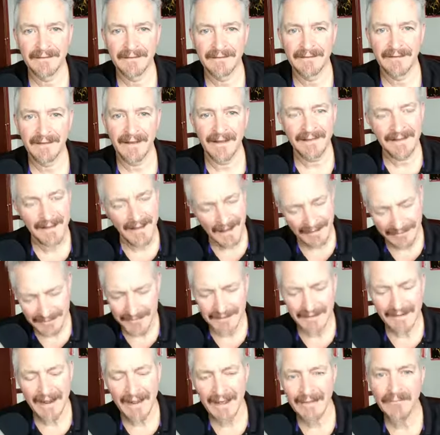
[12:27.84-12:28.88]
And yeah, you can
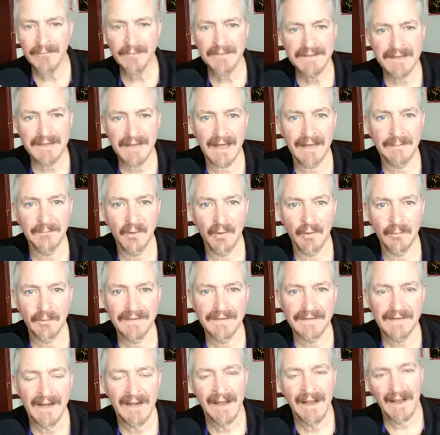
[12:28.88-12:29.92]
have those sad moments.
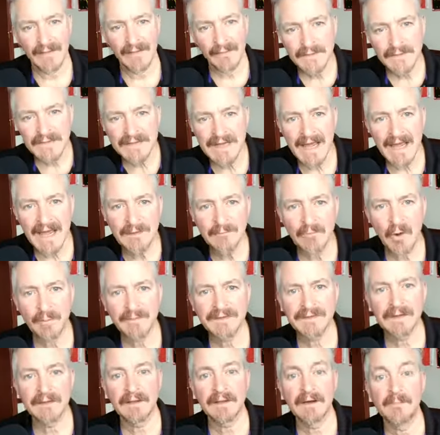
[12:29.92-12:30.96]
And those sad
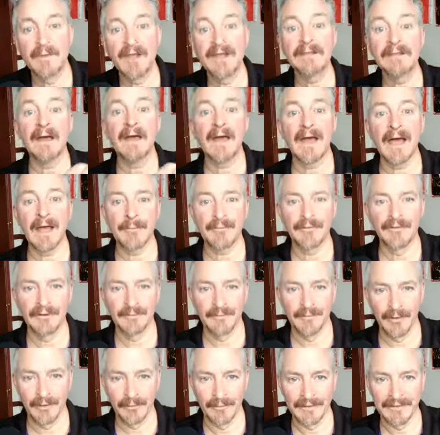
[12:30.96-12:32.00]
moments are going to make the happier
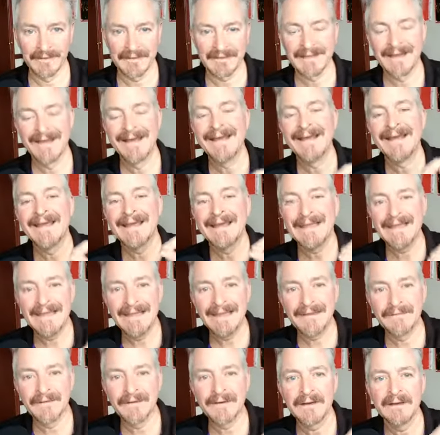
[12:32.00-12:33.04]
moments
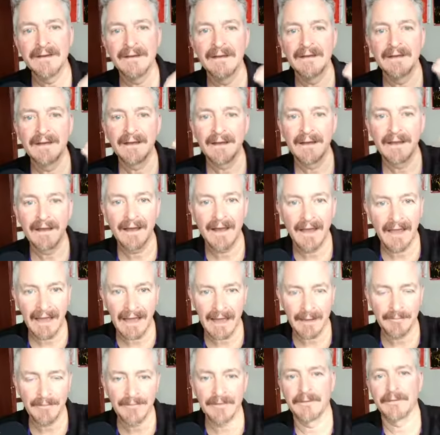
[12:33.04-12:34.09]
even
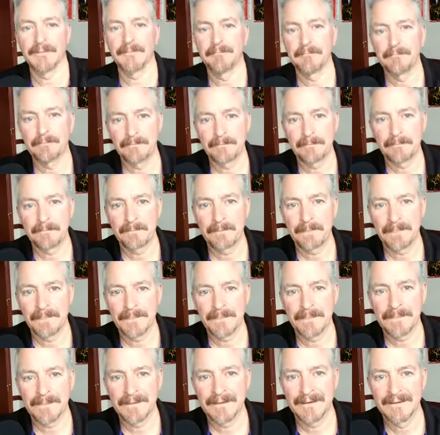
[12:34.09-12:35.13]
happier.
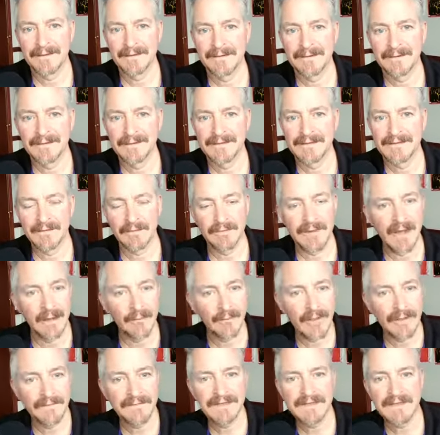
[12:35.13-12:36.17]
So now
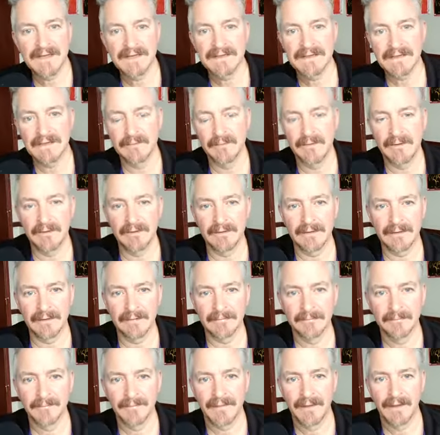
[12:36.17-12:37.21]
we have a sense of community.
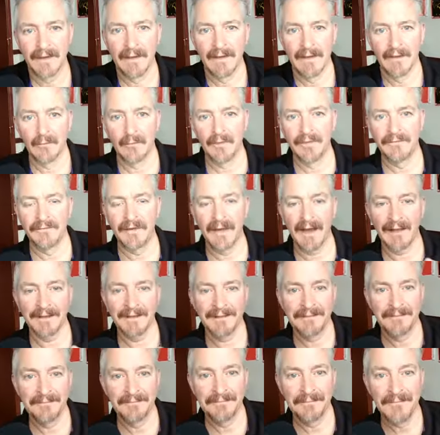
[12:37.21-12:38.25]
We've
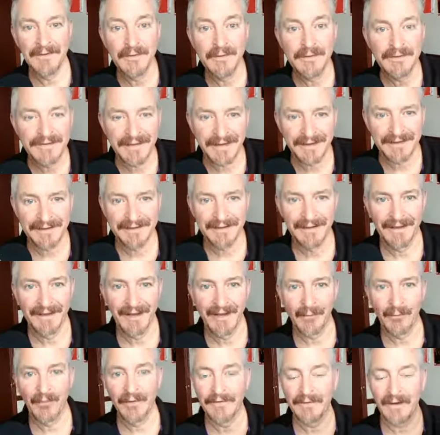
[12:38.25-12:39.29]
got music.
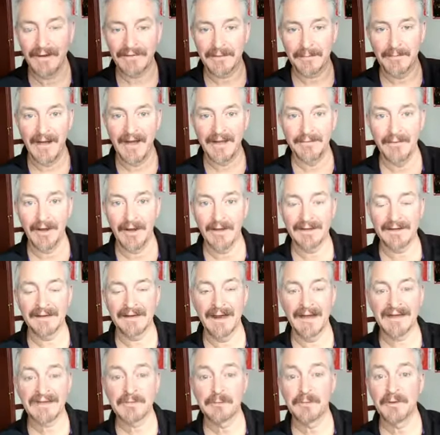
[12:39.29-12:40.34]
We've got the mind-body
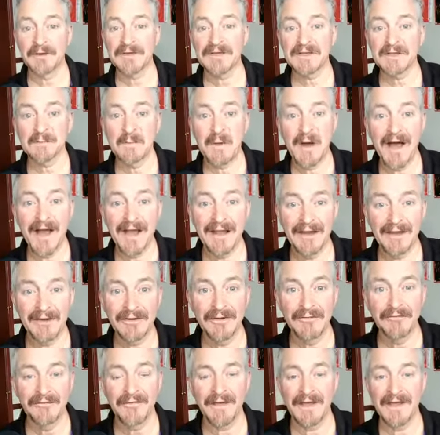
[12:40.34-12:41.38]
connection. Put a smile on
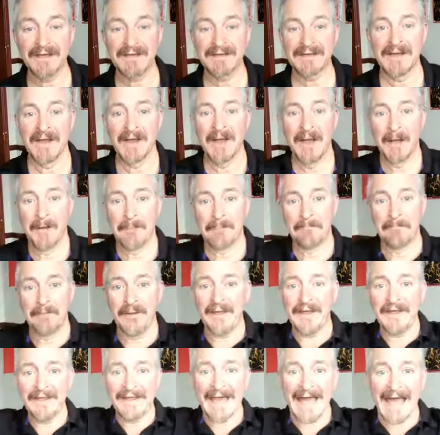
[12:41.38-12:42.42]
your face.
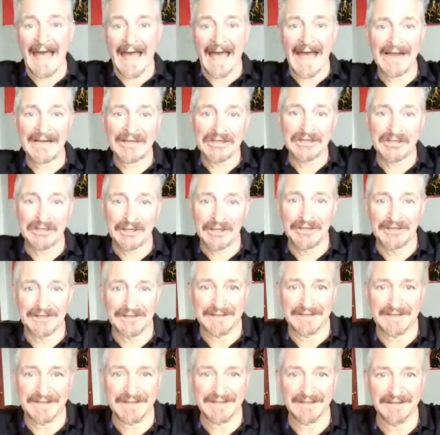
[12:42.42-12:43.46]
Big
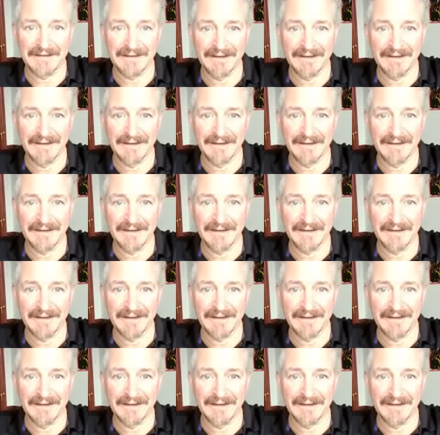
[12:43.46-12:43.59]
actions.